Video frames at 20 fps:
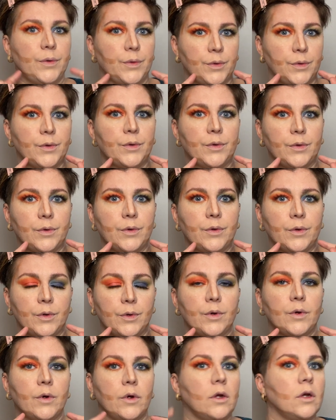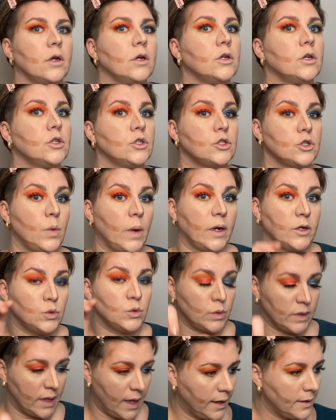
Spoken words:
to the outside of your face